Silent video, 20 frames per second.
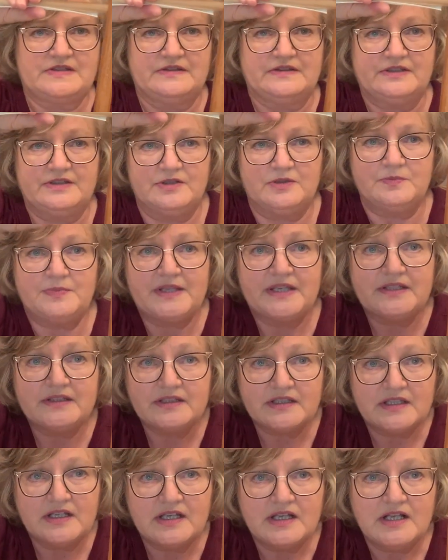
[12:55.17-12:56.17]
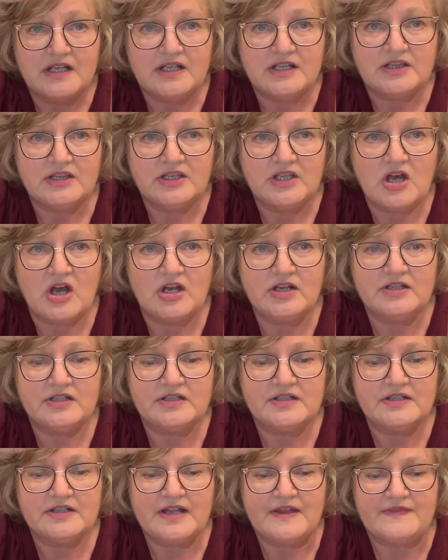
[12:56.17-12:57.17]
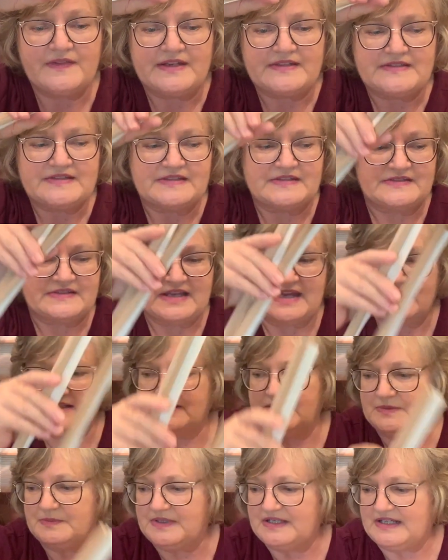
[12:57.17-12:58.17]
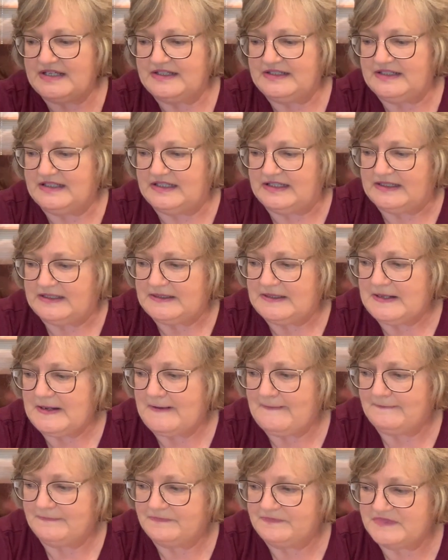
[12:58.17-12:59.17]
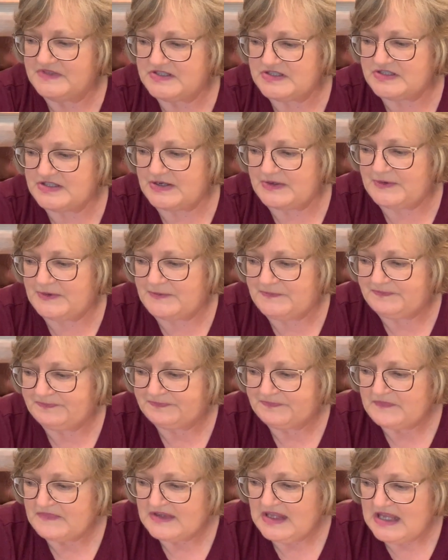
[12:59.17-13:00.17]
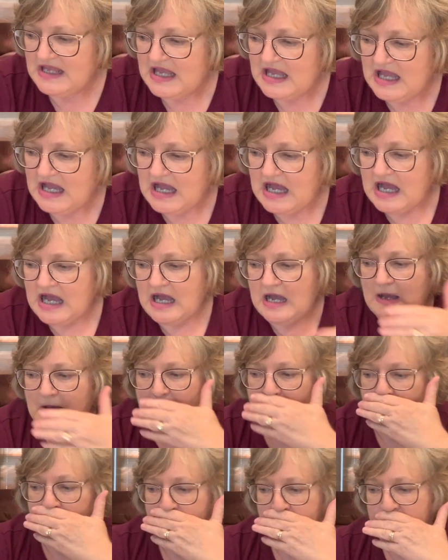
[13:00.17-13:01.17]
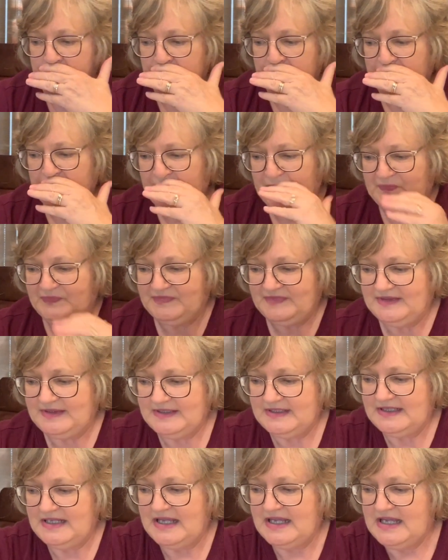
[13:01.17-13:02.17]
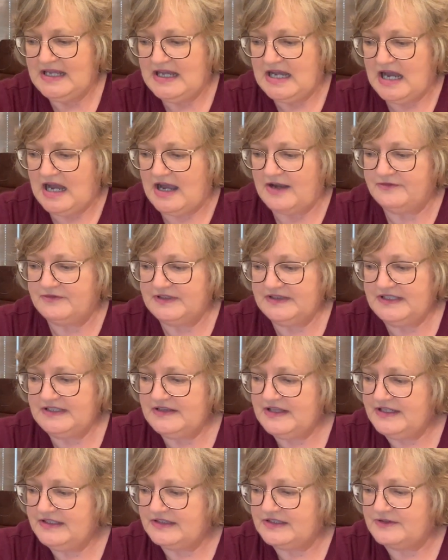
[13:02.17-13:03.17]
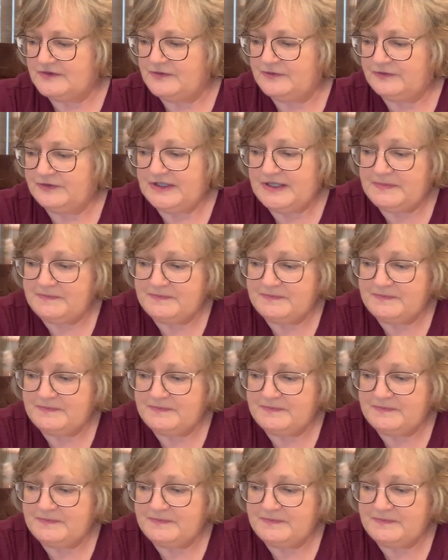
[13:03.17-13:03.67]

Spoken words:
a little bit longer, and that's exactly what I need. So I really like the flip